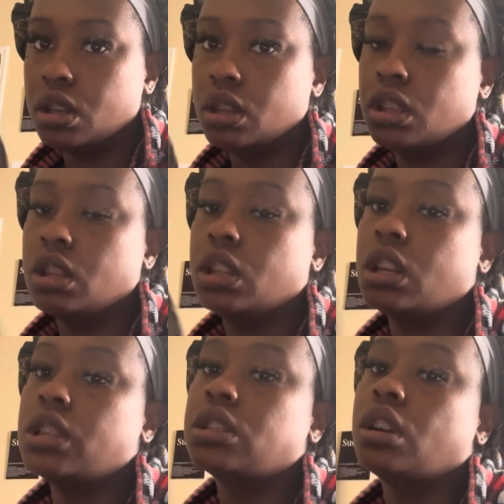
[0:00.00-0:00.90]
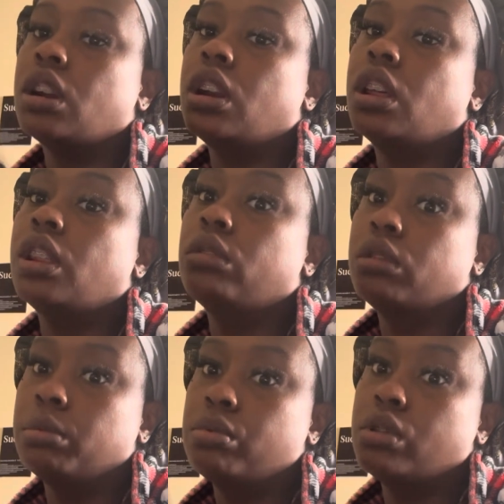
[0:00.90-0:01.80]
And then I start another
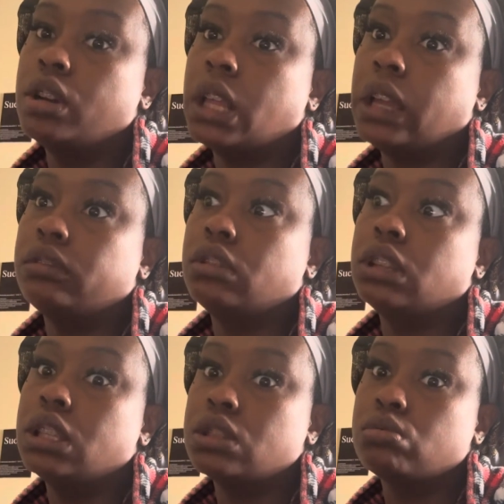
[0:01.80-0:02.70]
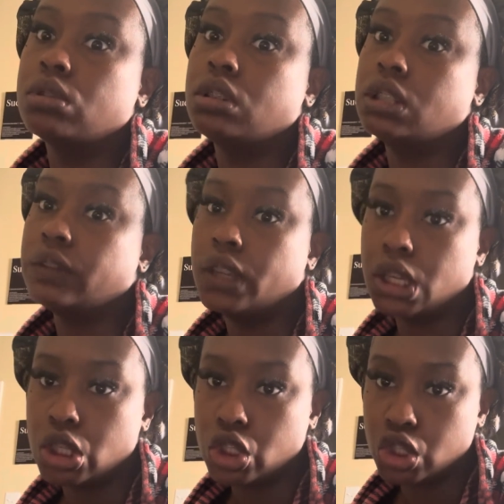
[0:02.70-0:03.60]
report after this one is
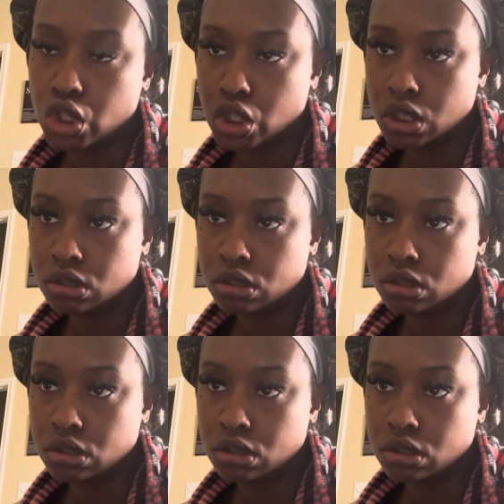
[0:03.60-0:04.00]
finished.